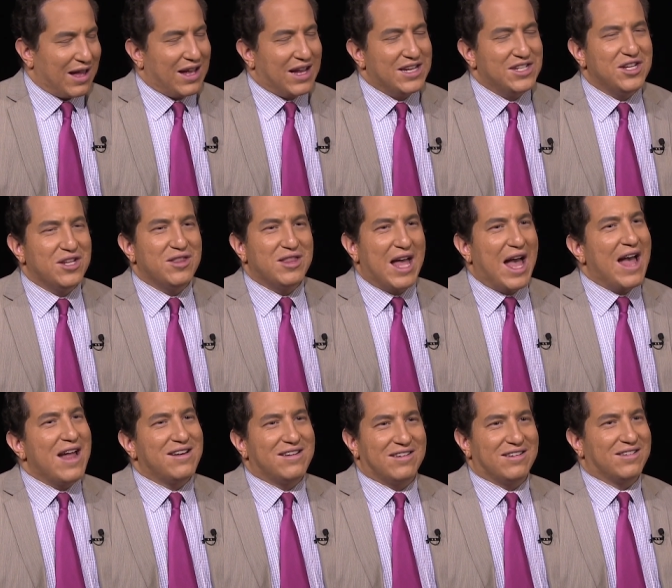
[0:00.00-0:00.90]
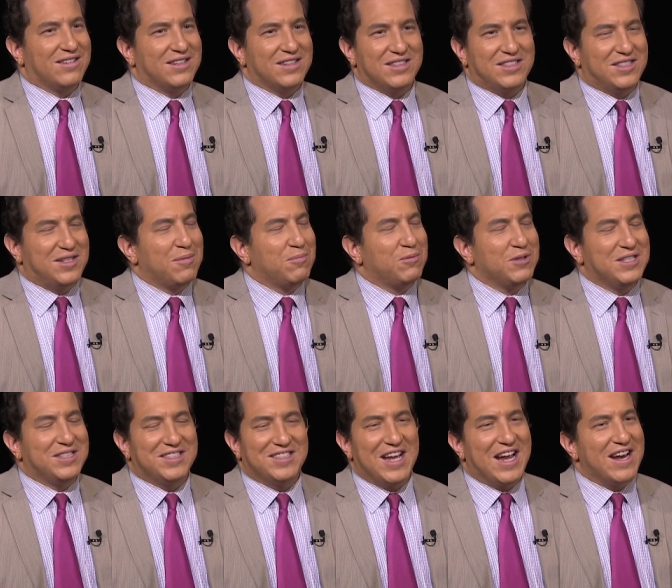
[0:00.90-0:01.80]
Isn't that simply
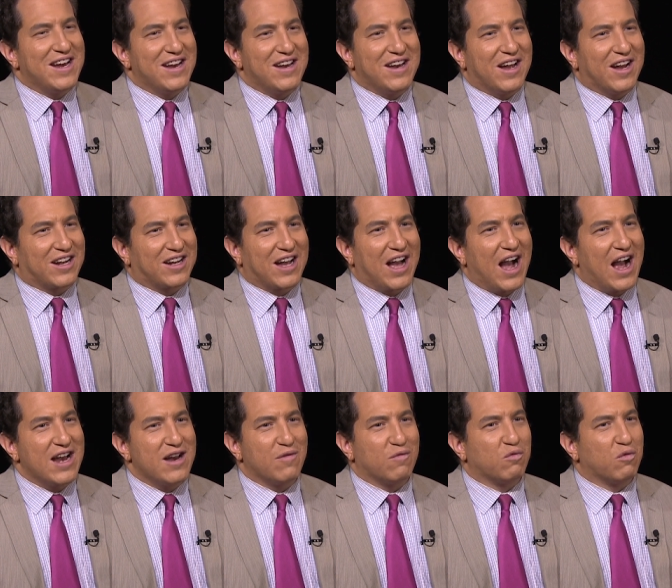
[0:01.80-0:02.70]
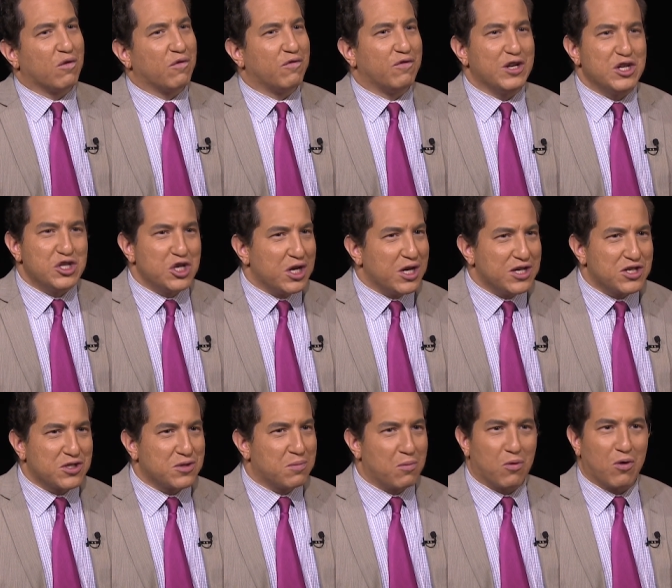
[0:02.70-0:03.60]
stated a kind of
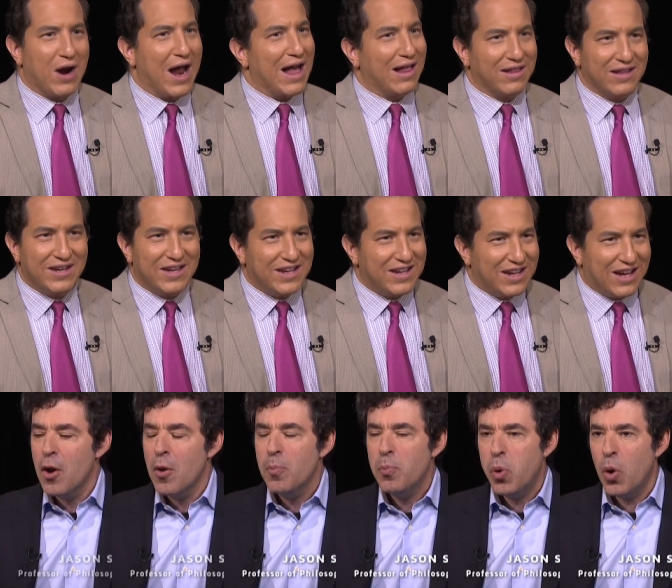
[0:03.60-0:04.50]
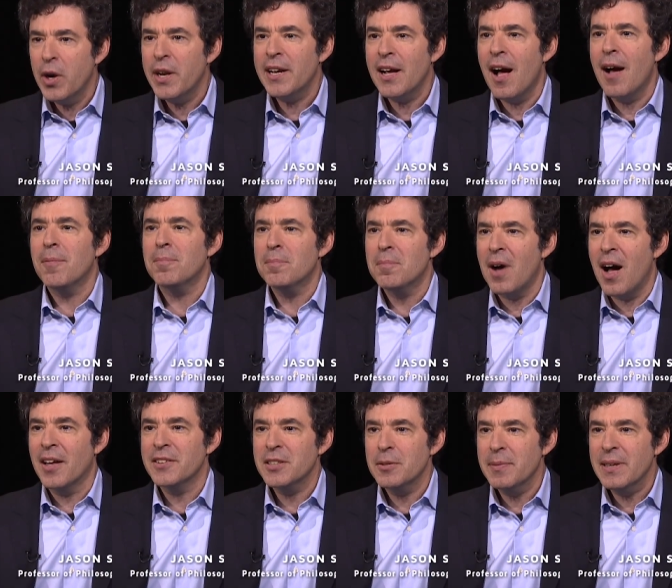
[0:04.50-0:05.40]
revisionist morality? Putting up
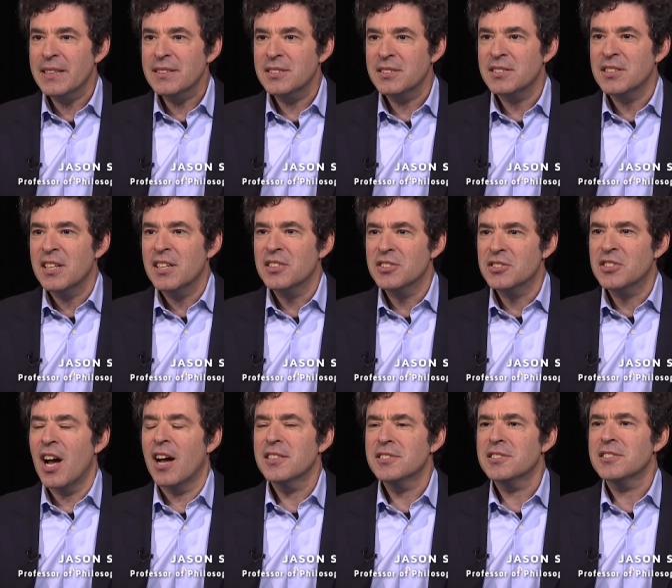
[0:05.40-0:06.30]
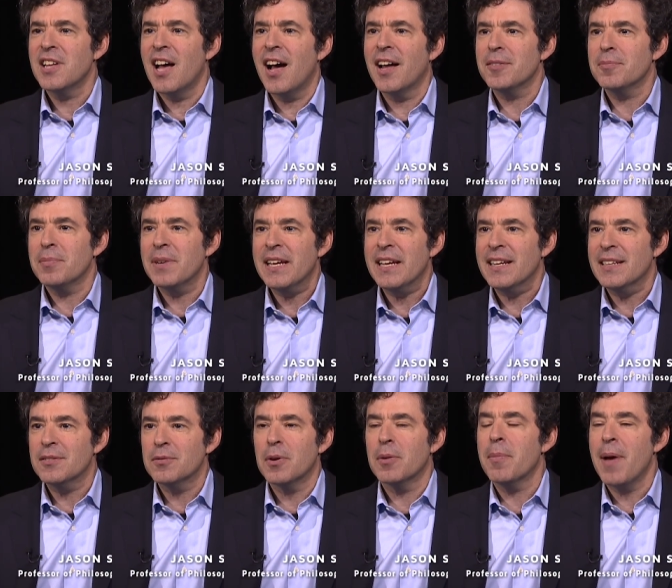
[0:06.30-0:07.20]
monuments does not
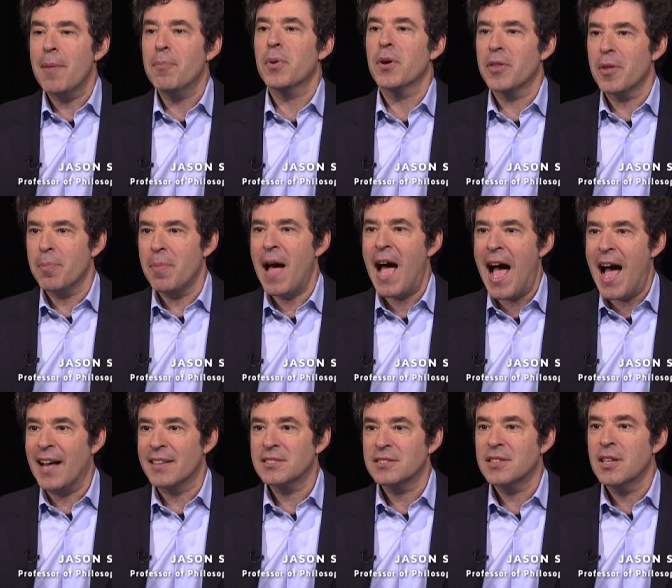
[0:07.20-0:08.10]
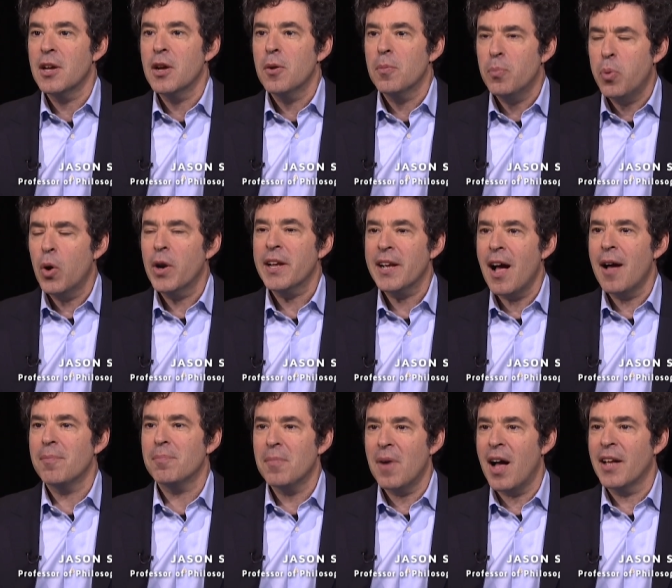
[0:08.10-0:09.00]
mean remember the past. Putting
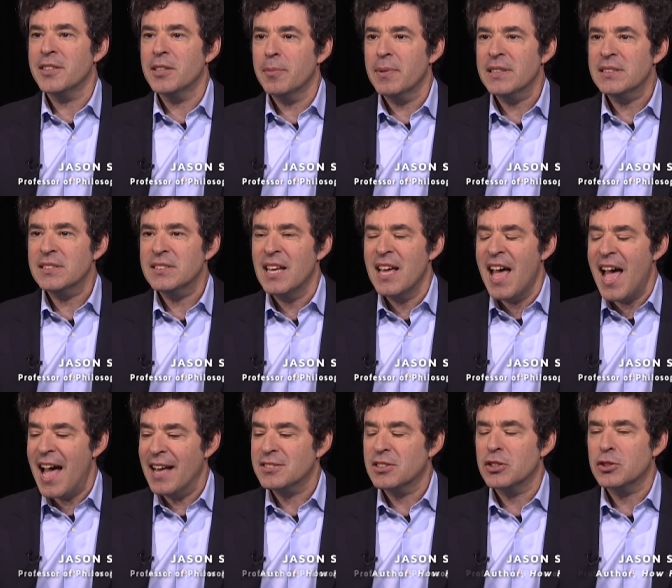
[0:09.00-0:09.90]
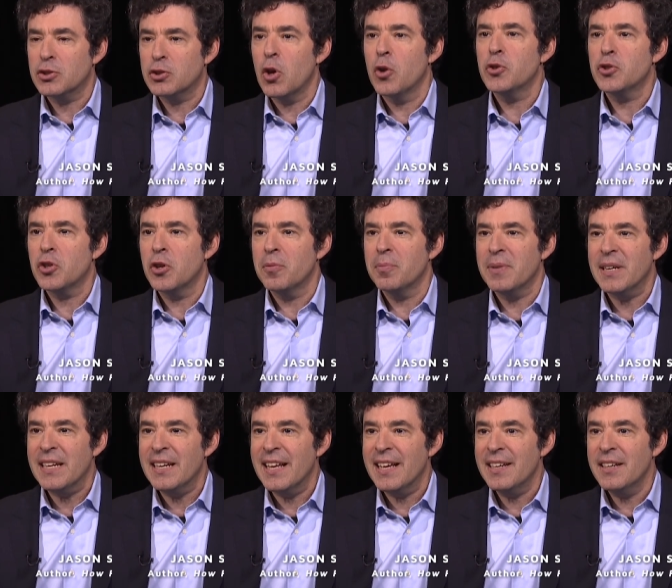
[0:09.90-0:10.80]
up monuments has a social
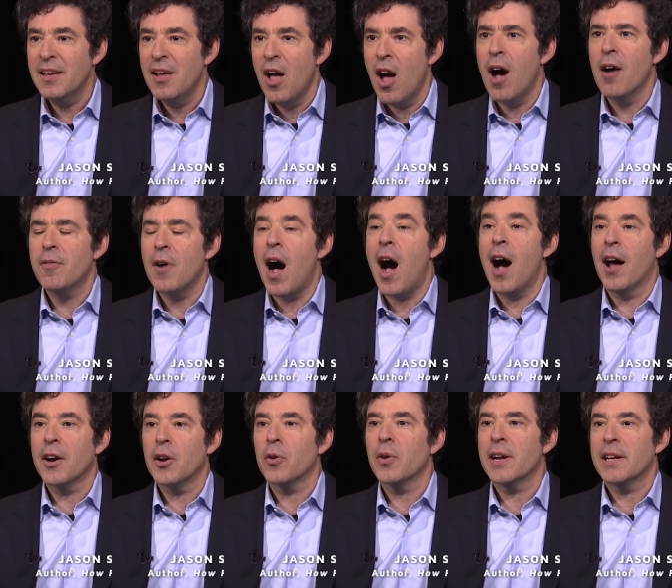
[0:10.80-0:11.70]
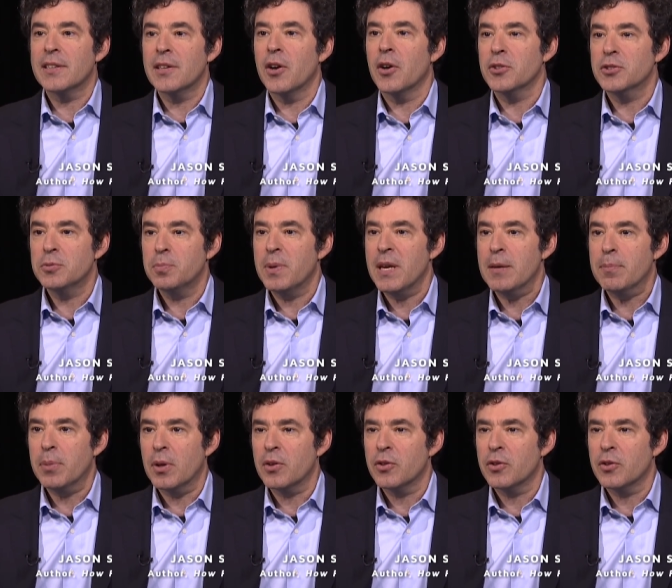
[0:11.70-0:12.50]
meaning of honoring those people.